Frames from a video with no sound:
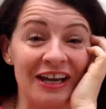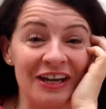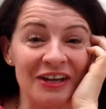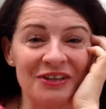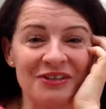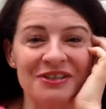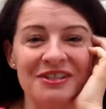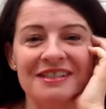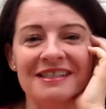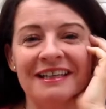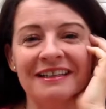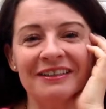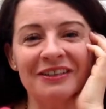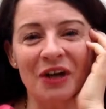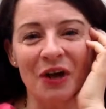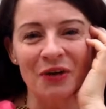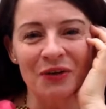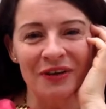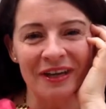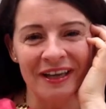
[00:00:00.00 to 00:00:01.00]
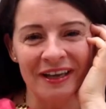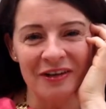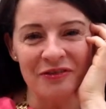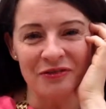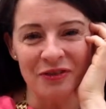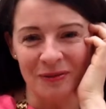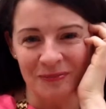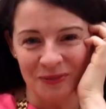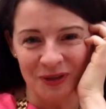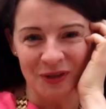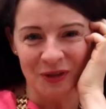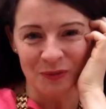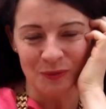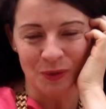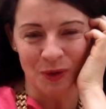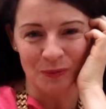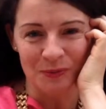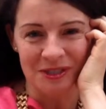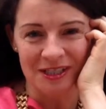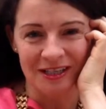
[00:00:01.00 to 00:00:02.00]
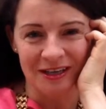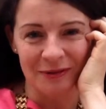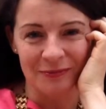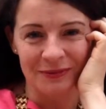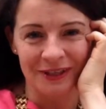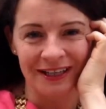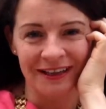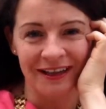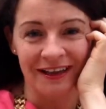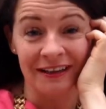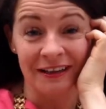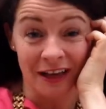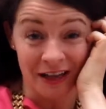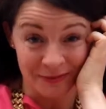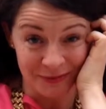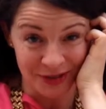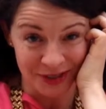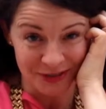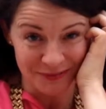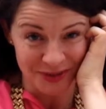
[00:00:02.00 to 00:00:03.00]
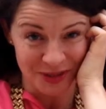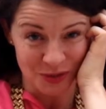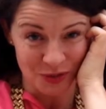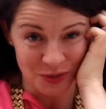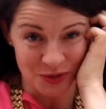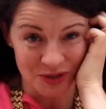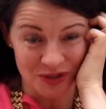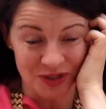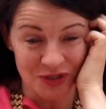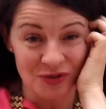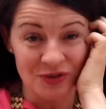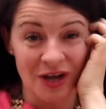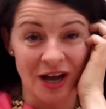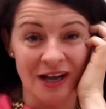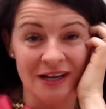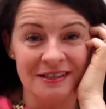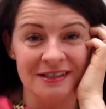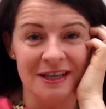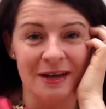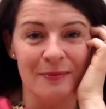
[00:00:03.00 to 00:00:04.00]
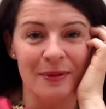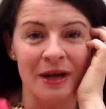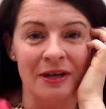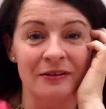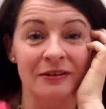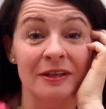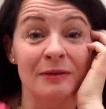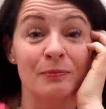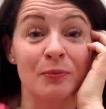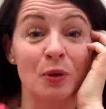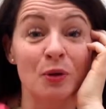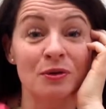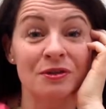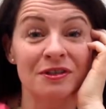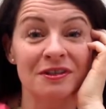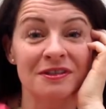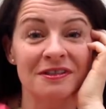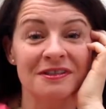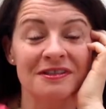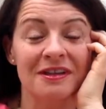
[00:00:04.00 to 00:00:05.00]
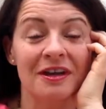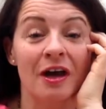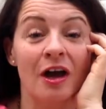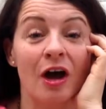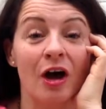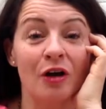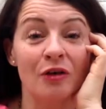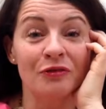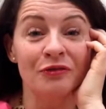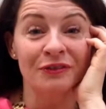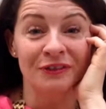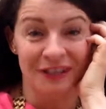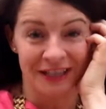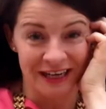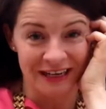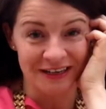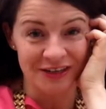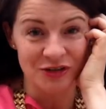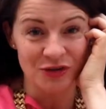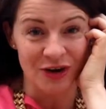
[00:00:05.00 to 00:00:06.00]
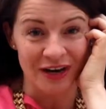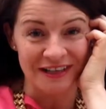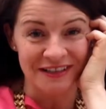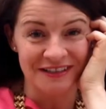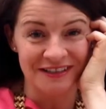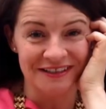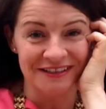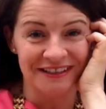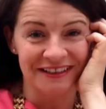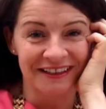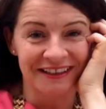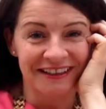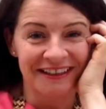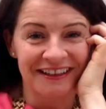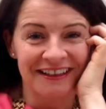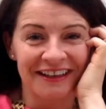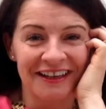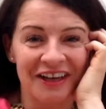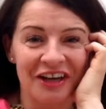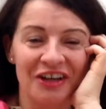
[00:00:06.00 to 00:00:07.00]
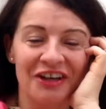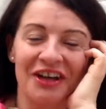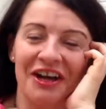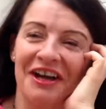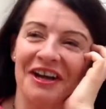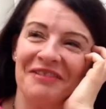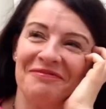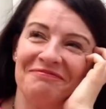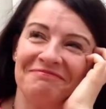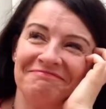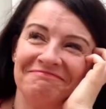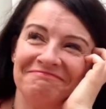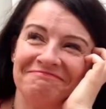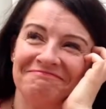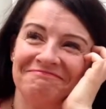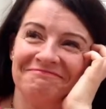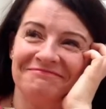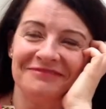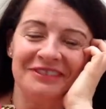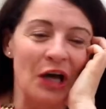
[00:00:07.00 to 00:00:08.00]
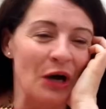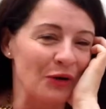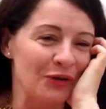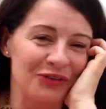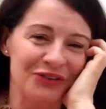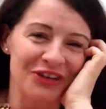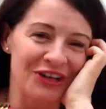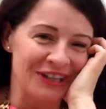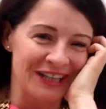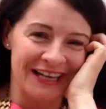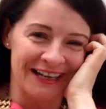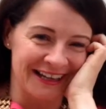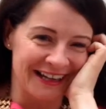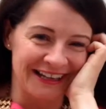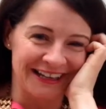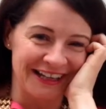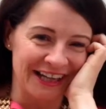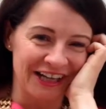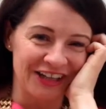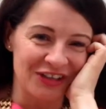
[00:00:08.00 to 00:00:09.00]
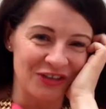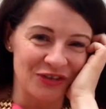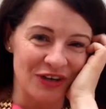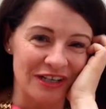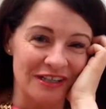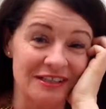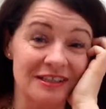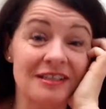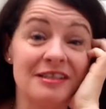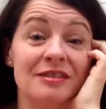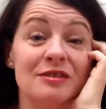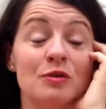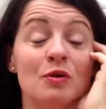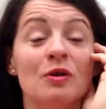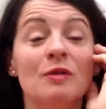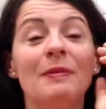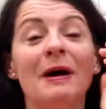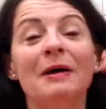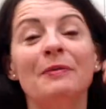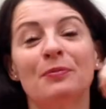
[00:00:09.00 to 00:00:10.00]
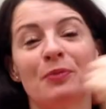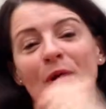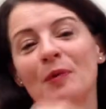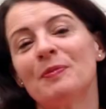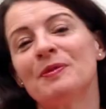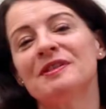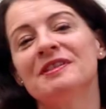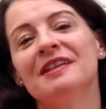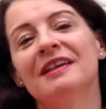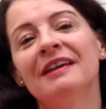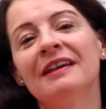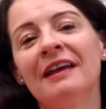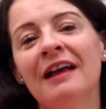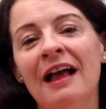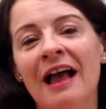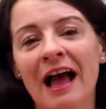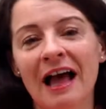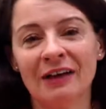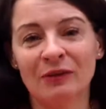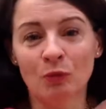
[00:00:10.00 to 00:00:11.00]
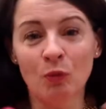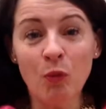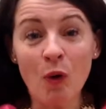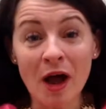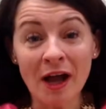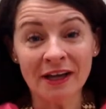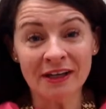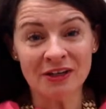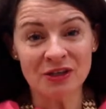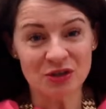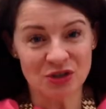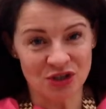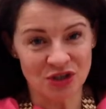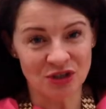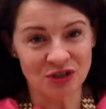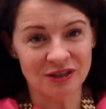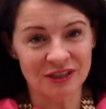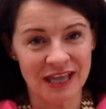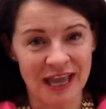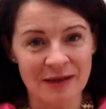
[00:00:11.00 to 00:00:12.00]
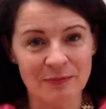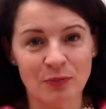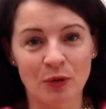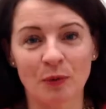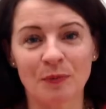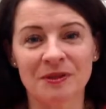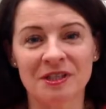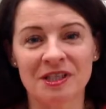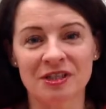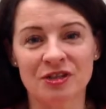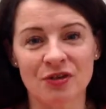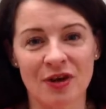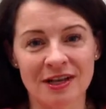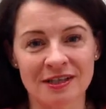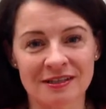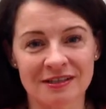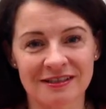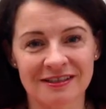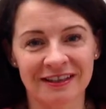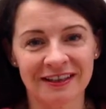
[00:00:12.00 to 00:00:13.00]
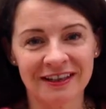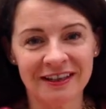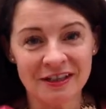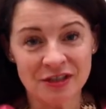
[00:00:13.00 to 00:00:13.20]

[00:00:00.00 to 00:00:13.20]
Hello, Susannah Cole here from the Good Property Company, and I'm going to be talking to you guys about the importance of getting dressed. No, not that kind of getting dressed. This is all about property and why you should get property dressed.